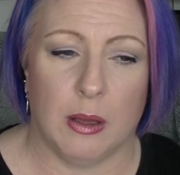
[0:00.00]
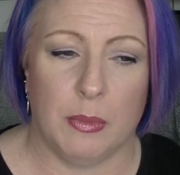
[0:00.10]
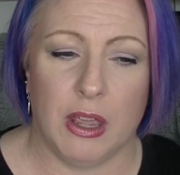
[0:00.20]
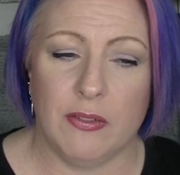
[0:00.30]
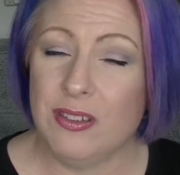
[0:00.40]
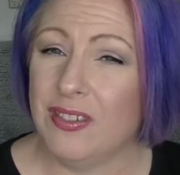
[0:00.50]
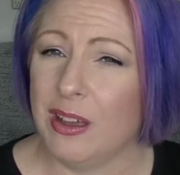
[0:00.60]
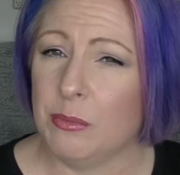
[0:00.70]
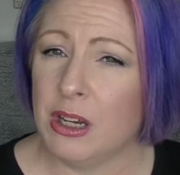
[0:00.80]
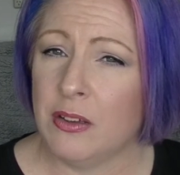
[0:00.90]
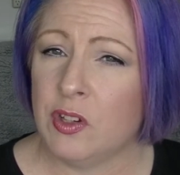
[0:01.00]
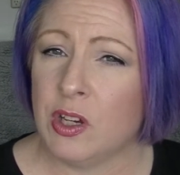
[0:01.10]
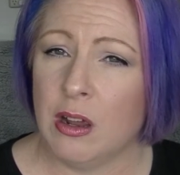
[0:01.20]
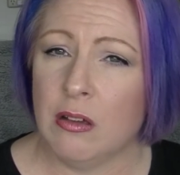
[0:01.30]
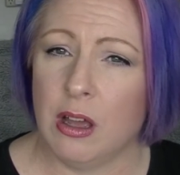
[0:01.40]
Even if I am going to have a
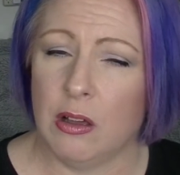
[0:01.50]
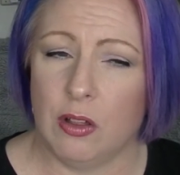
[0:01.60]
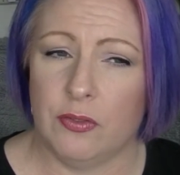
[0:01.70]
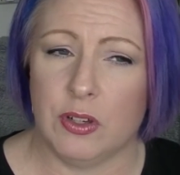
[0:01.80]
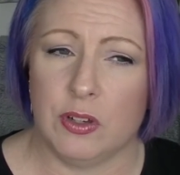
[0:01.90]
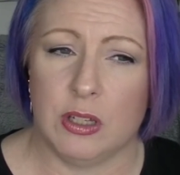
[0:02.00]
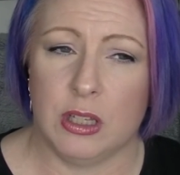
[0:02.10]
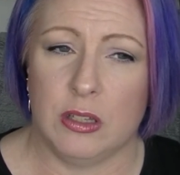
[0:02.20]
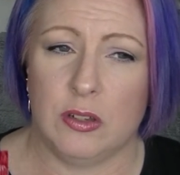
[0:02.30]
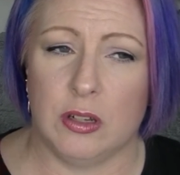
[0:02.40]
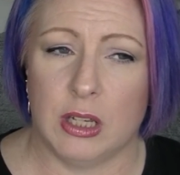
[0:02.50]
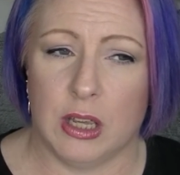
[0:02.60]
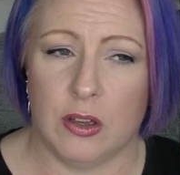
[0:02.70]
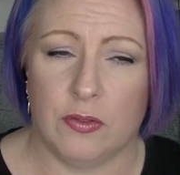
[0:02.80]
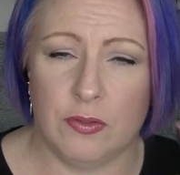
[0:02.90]
shower, I'll often use this to
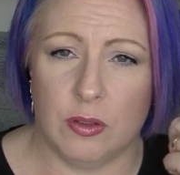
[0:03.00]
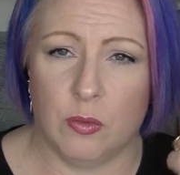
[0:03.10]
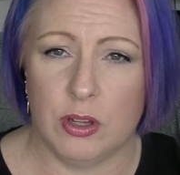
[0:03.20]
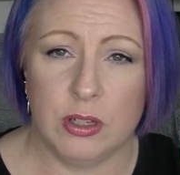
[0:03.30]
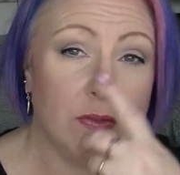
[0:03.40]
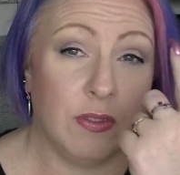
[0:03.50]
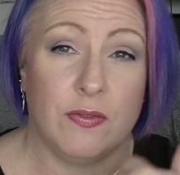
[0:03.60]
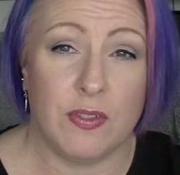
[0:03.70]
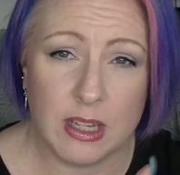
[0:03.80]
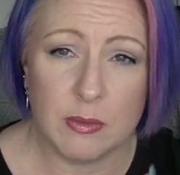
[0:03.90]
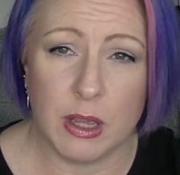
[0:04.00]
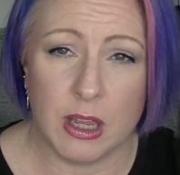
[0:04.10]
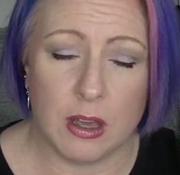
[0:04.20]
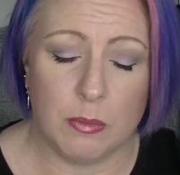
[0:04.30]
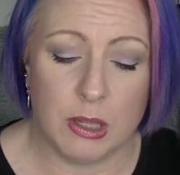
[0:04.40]
take off the worst of the face
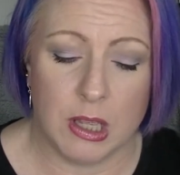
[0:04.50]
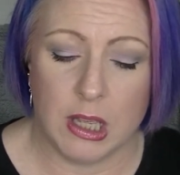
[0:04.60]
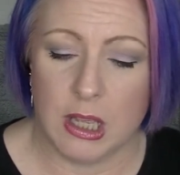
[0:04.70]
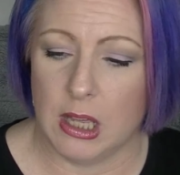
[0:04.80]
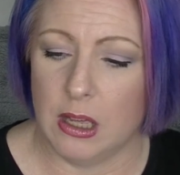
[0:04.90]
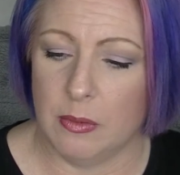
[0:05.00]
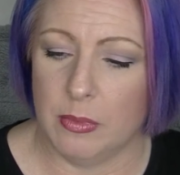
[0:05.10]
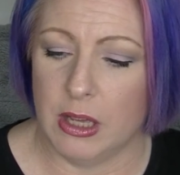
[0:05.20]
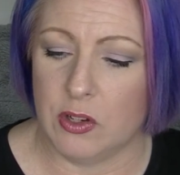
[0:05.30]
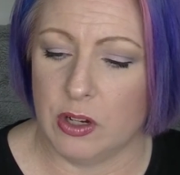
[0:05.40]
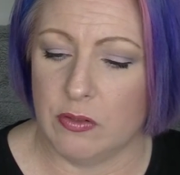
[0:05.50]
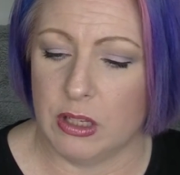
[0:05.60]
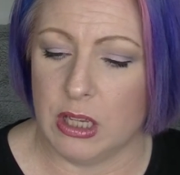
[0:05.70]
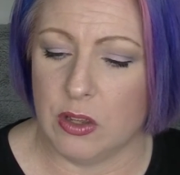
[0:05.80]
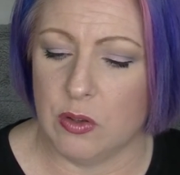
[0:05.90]
makeup. I
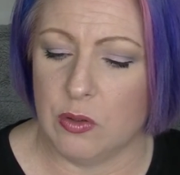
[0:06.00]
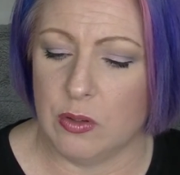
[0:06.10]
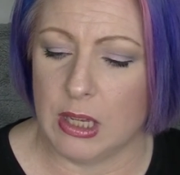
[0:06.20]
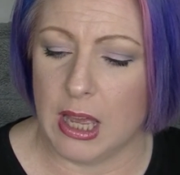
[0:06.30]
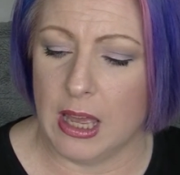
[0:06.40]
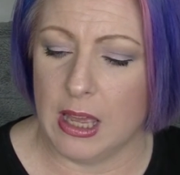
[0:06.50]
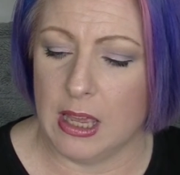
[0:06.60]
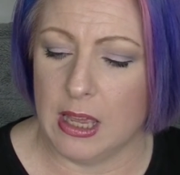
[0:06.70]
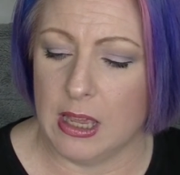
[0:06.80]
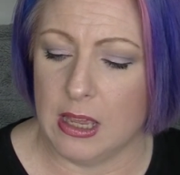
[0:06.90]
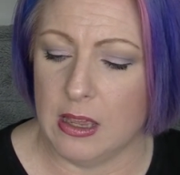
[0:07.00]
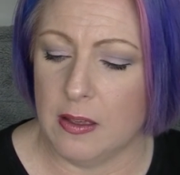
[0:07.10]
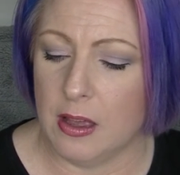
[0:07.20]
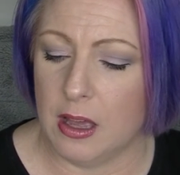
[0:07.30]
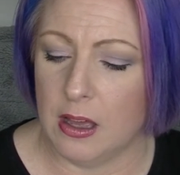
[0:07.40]
generally use a
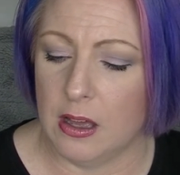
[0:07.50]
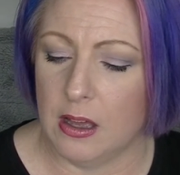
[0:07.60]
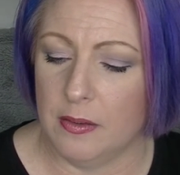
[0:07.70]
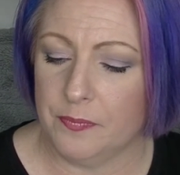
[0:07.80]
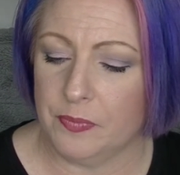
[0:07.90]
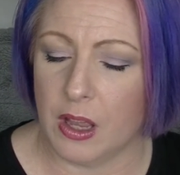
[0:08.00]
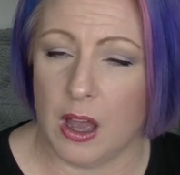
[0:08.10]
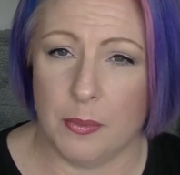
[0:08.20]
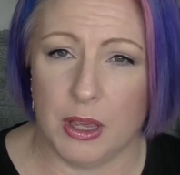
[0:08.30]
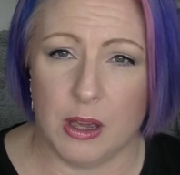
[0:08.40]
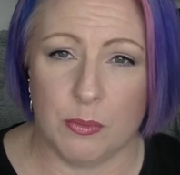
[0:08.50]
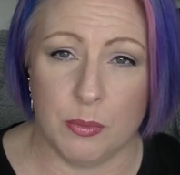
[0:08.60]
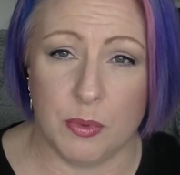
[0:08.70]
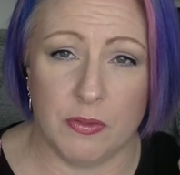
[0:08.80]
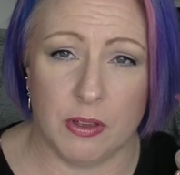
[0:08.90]
eye makeup
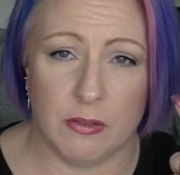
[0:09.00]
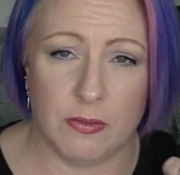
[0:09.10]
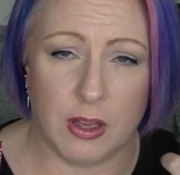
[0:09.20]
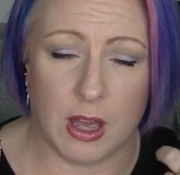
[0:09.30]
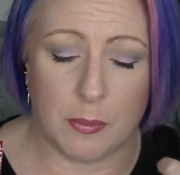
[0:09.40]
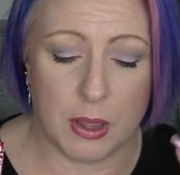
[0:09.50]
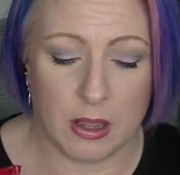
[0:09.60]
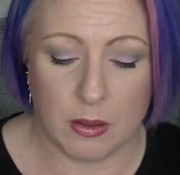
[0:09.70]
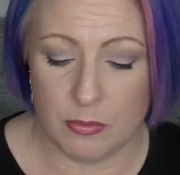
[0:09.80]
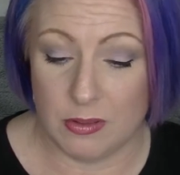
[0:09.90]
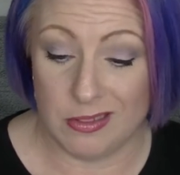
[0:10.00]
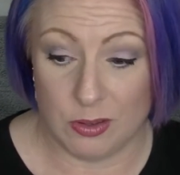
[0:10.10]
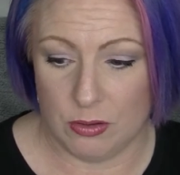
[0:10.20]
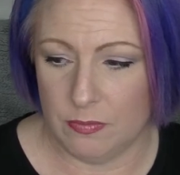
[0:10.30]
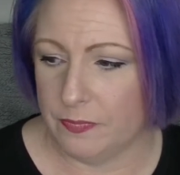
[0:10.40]
remover for eye makeup,
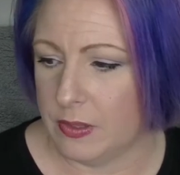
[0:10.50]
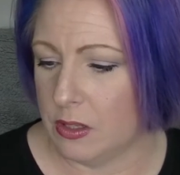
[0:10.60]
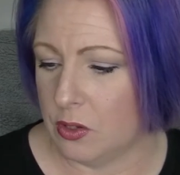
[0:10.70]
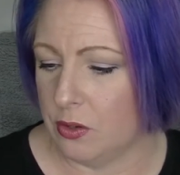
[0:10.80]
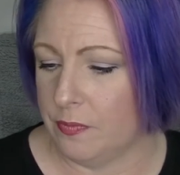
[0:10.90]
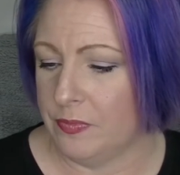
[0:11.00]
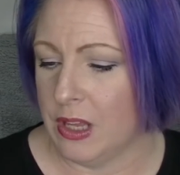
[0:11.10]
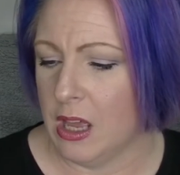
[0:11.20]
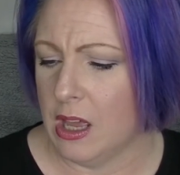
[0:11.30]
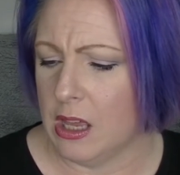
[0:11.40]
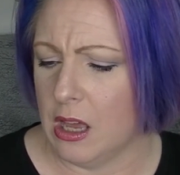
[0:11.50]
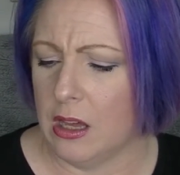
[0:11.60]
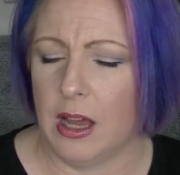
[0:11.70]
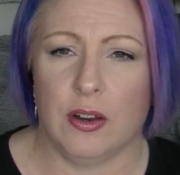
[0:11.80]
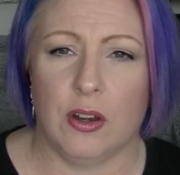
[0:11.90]
though. So, yeah,
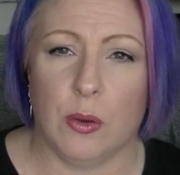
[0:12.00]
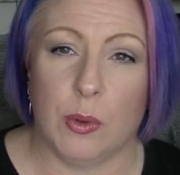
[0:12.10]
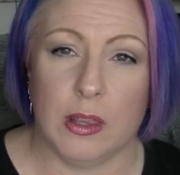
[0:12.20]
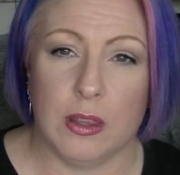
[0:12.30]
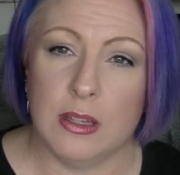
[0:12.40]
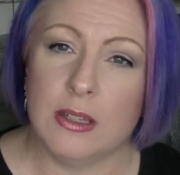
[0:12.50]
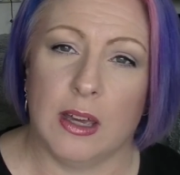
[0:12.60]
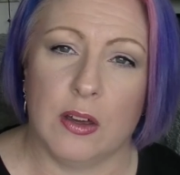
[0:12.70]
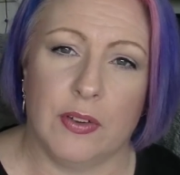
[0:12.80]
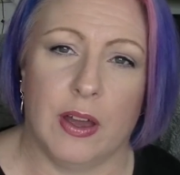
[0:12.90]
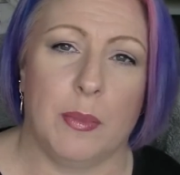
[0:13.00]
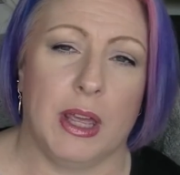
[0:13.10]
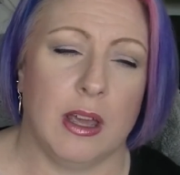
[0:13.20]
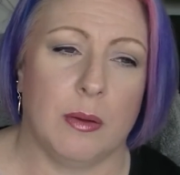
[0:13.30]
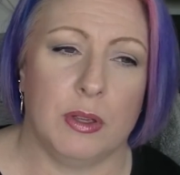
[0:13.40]
I don't know whether these take off eye
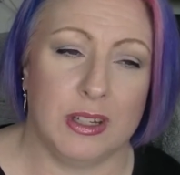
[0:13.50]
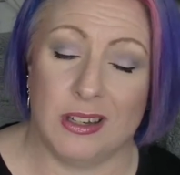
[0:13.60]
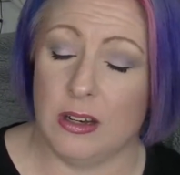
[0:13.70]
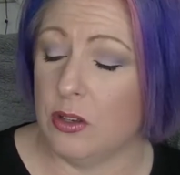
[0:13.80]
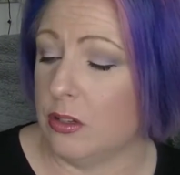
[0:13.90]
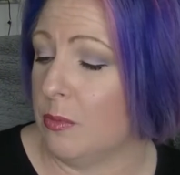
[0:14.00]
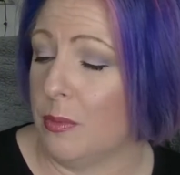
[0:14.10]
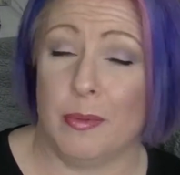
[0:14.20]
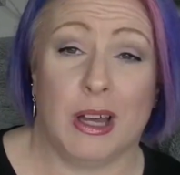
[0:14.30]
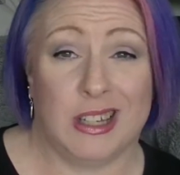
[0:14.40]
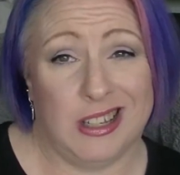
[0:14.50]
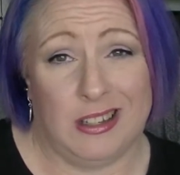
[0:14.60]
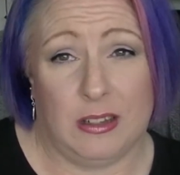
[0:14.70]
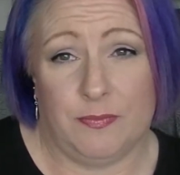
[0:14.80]
makeup because I didn't use them on my eyes.